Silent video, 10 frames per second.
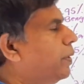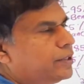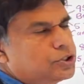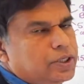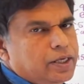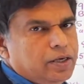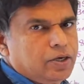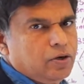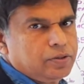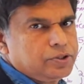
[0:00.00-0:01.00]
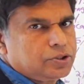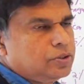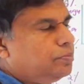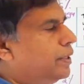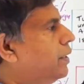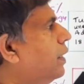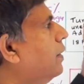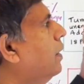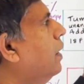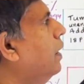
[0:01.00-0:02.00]
PET scan, and all of this could be done.
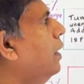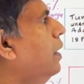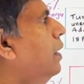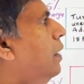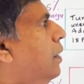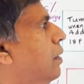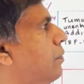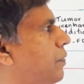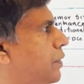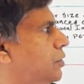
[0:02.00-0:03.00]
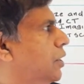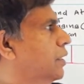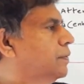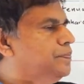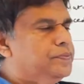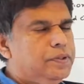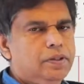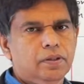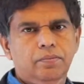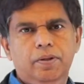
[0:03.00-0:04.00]
First thing,
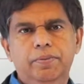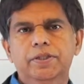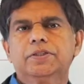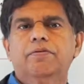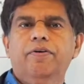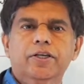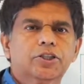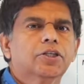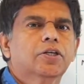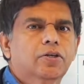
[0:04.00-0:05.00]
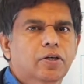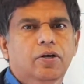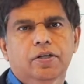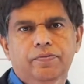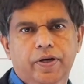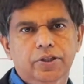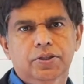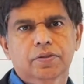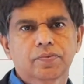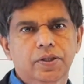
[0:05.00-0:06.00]
remember, is a functioning or
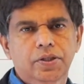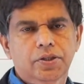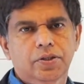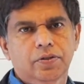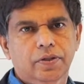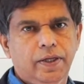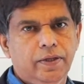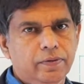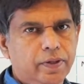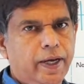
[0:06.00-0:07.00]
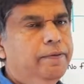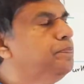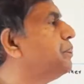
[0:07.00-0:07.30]
non-functioning. We need to know that, okay?